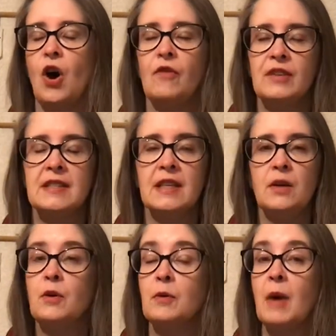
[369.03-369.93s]
Obviously
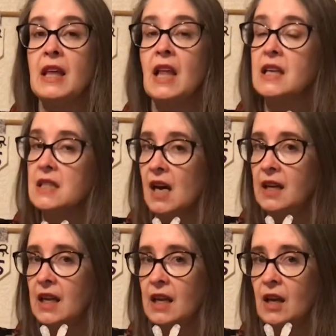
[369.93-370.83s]
you could make that
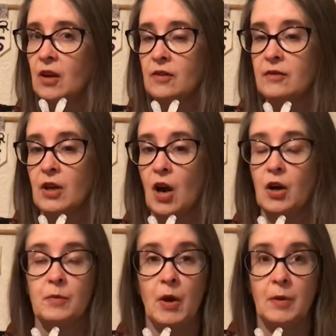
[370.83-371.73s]
tiny for
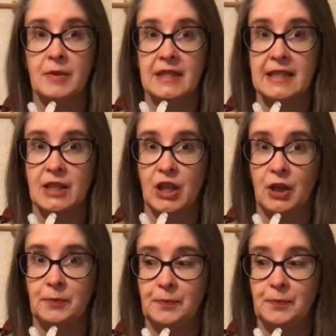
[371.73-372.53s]
card purposes too.